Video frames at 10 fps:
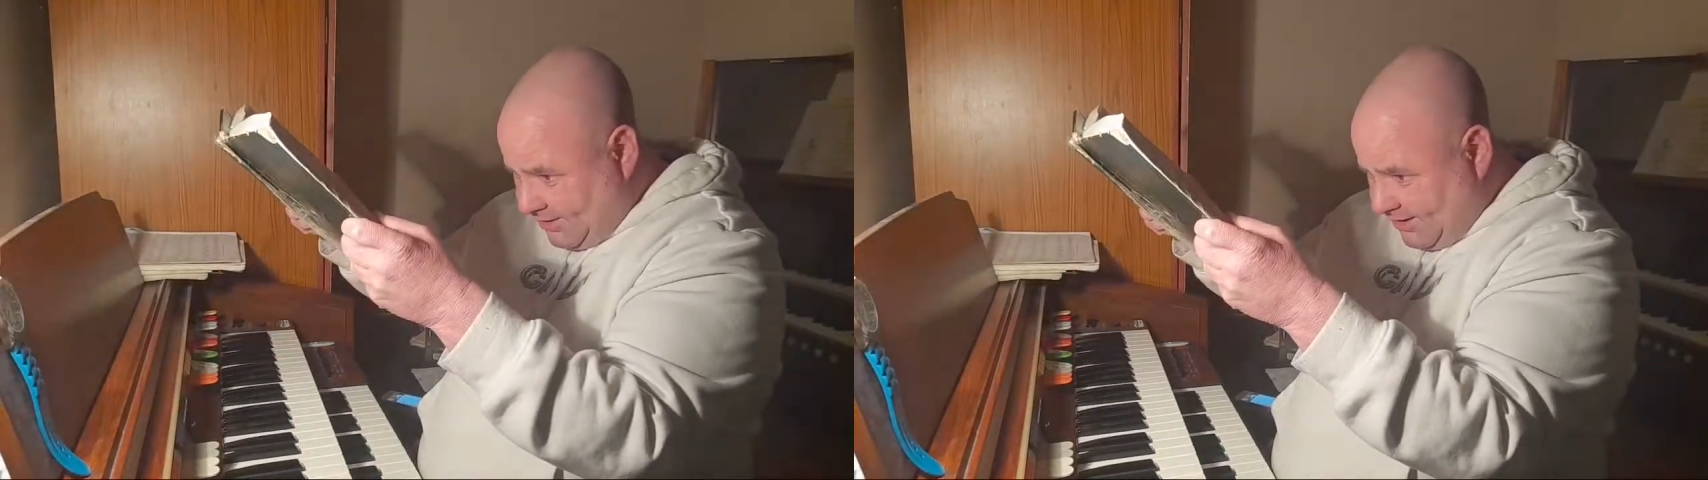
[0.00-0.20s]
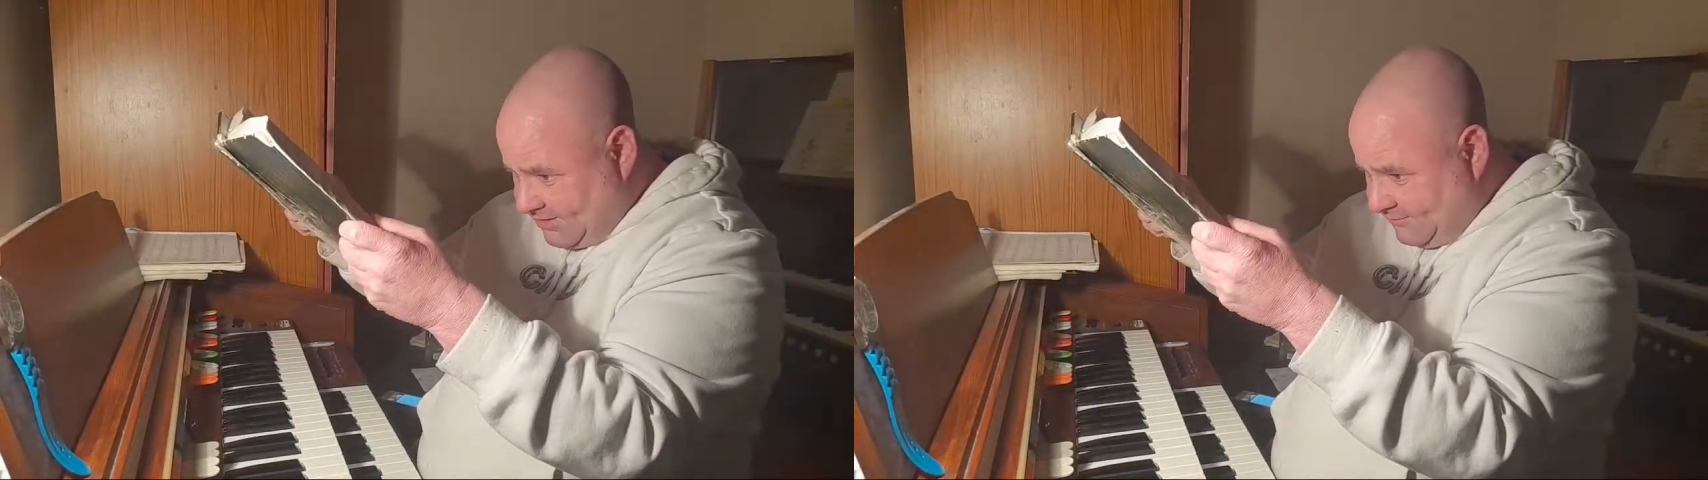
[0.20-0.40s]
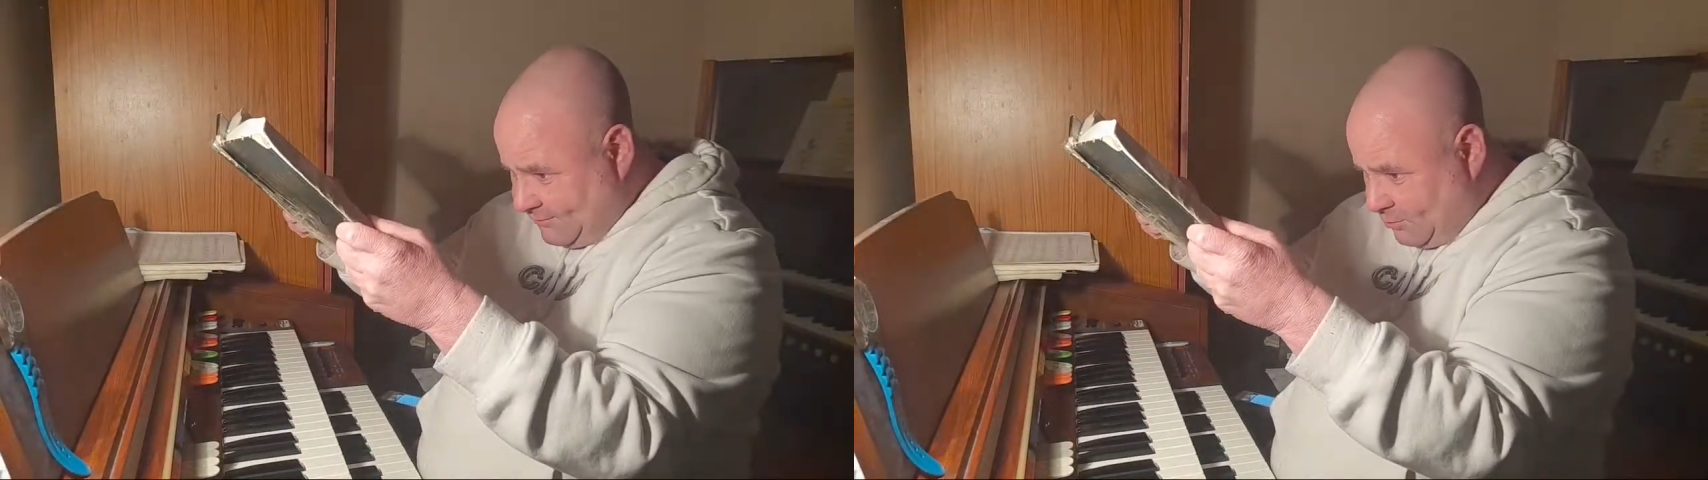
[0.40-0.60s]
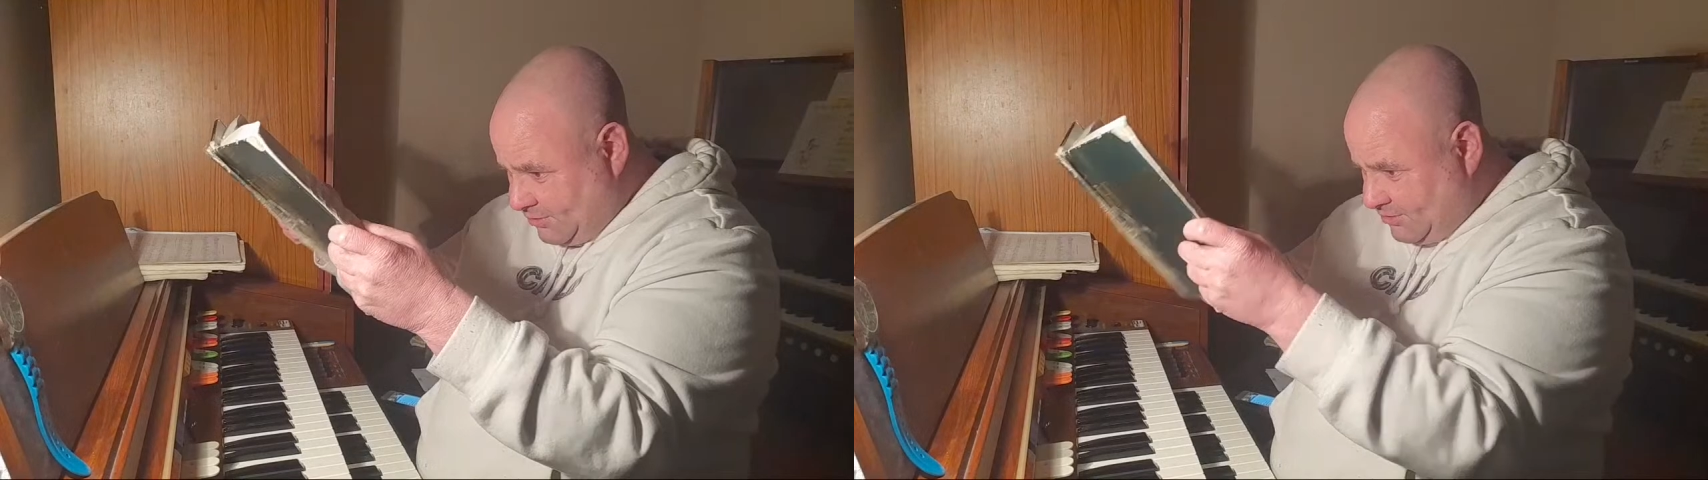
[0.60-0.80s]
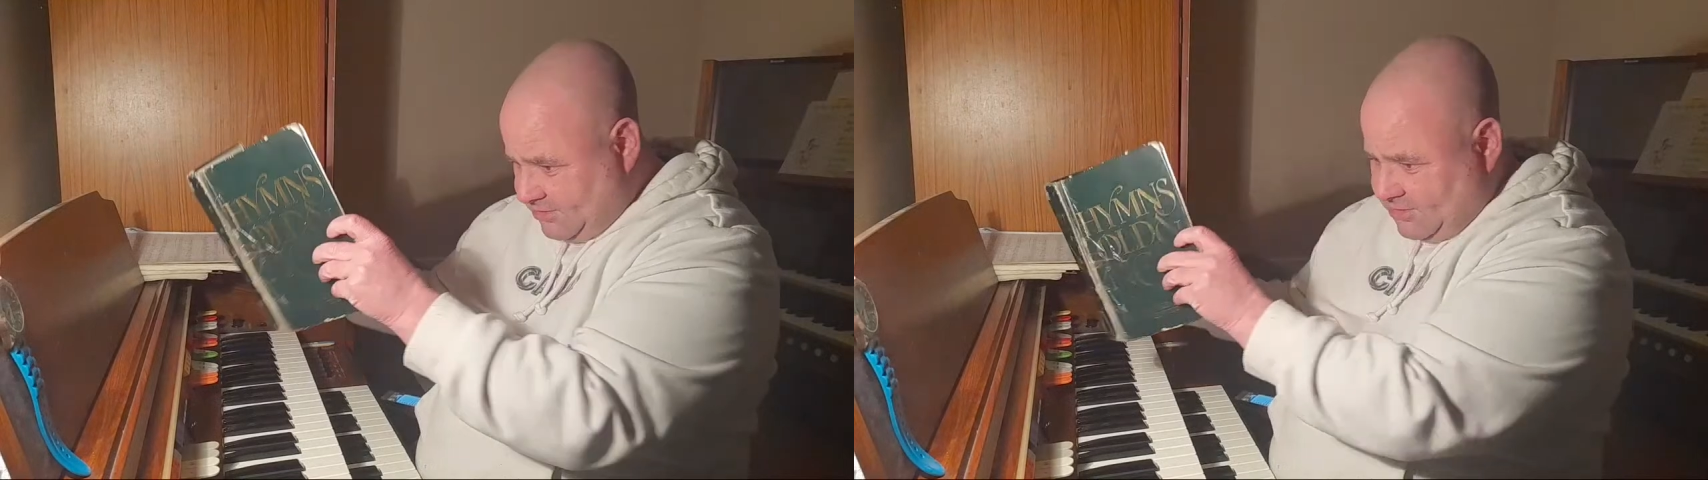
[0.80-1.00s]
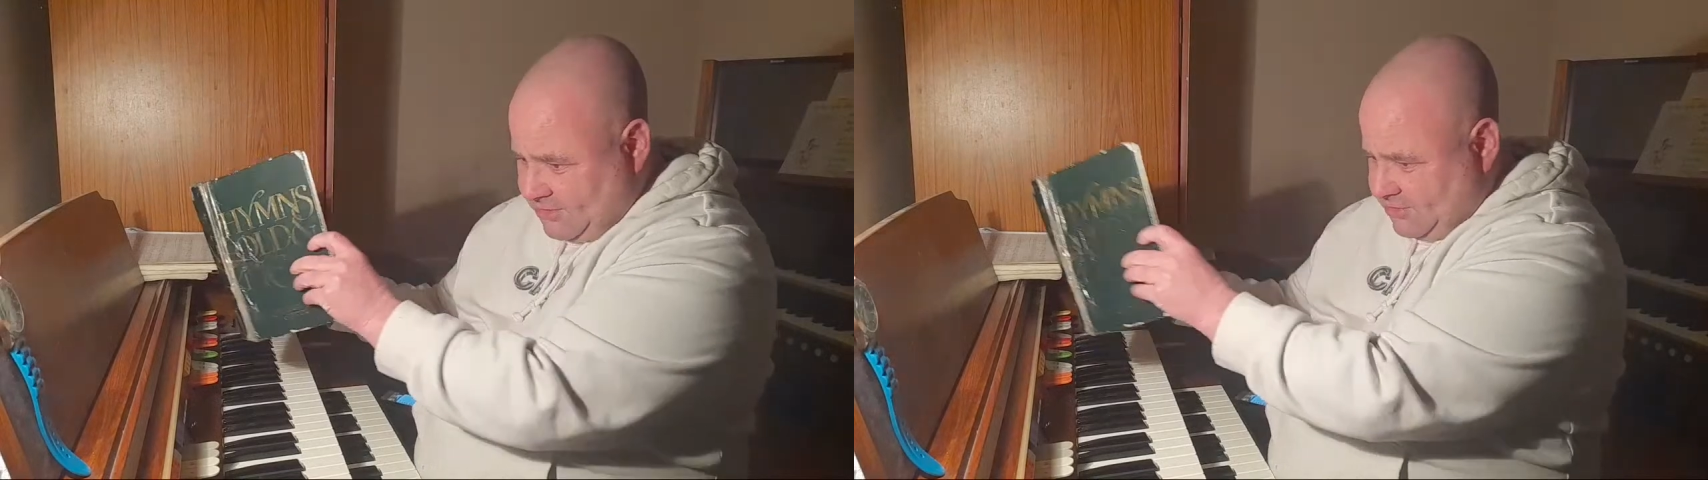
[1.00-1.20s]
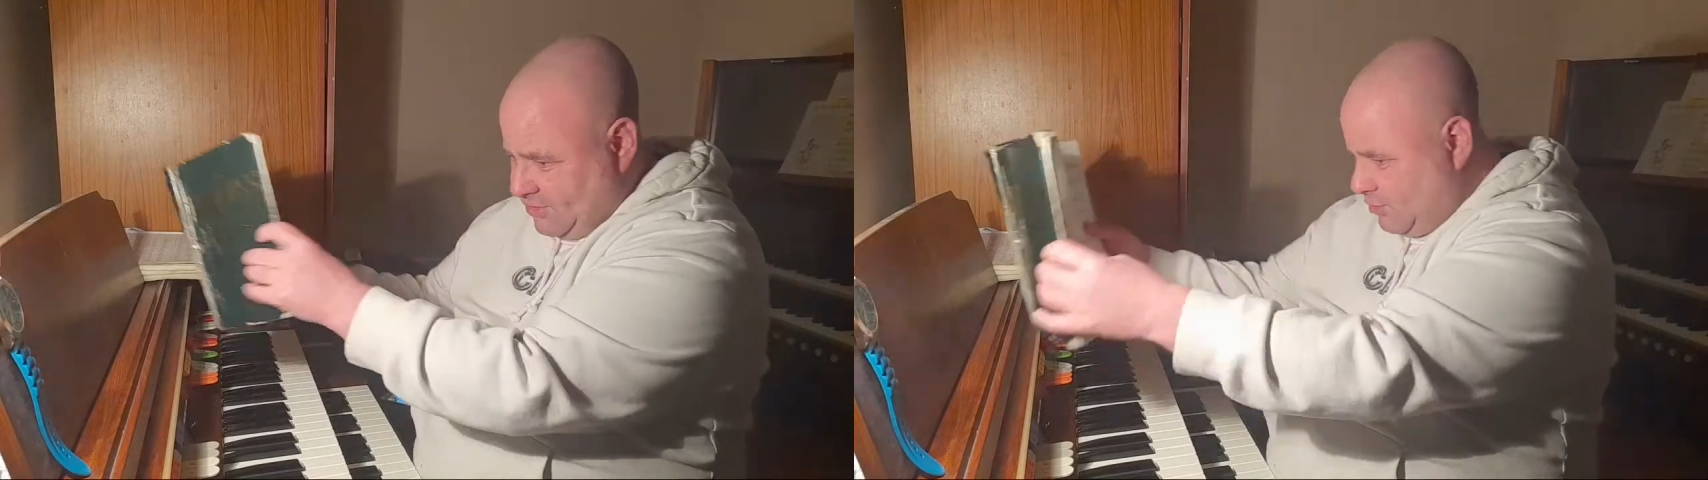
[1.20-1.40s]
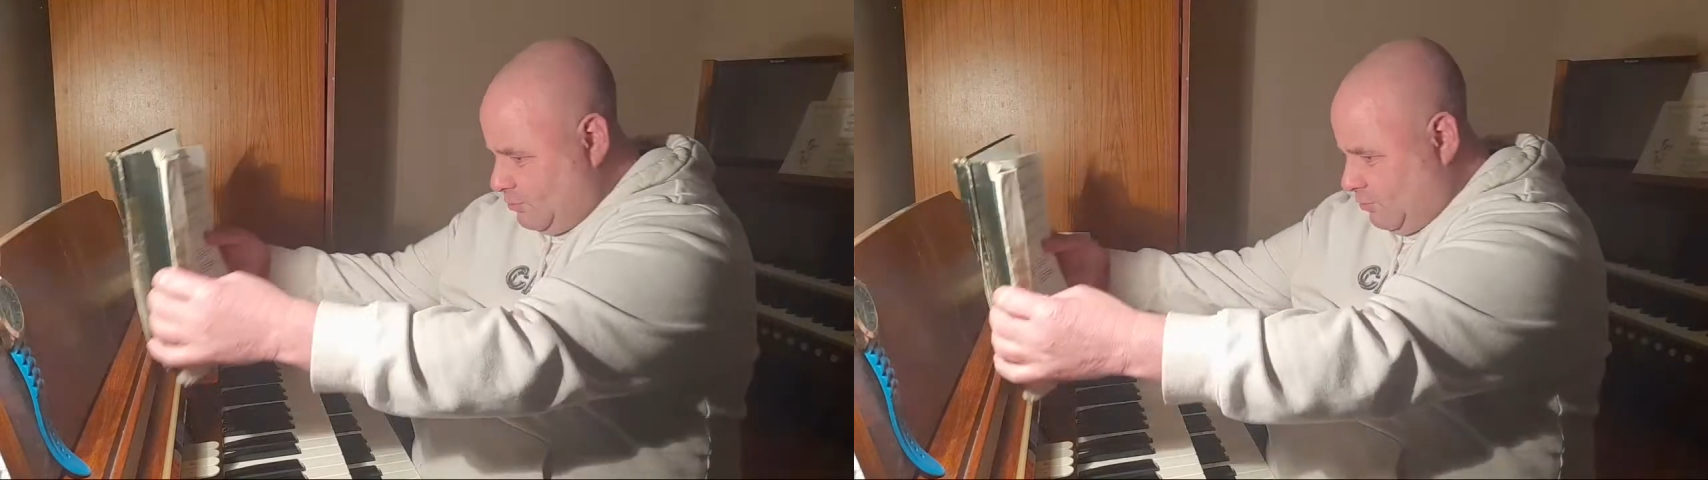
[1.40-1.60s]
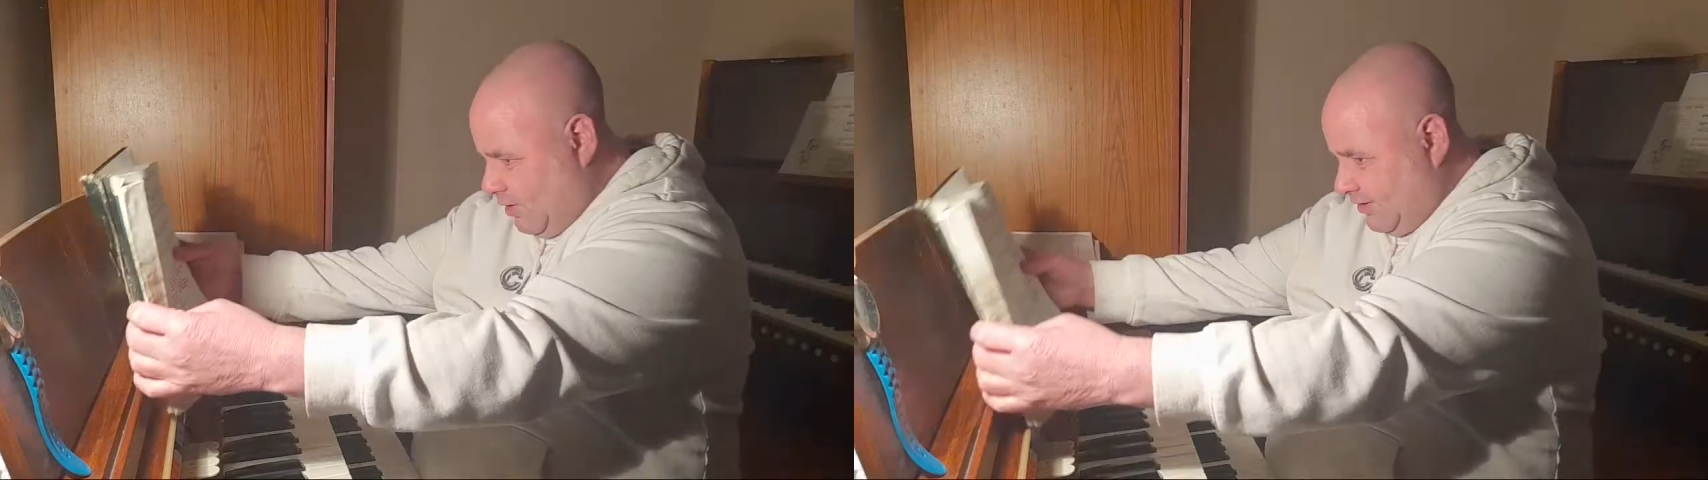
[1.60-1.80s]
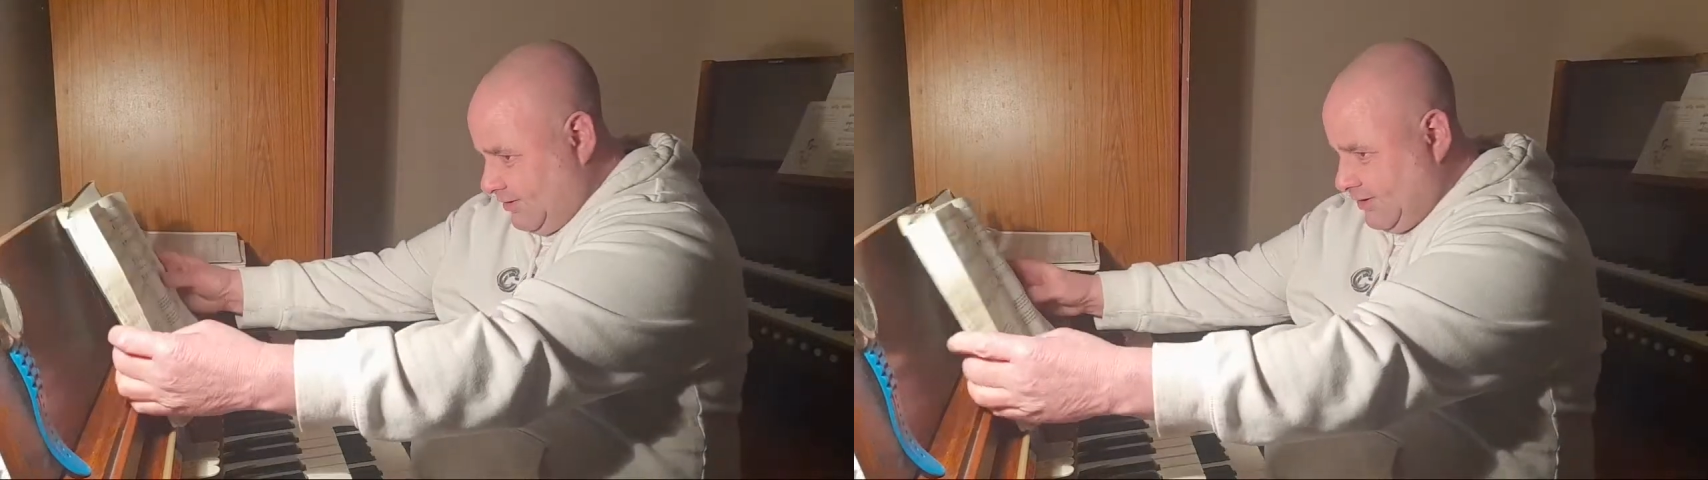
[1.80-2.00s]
1840 to 1901.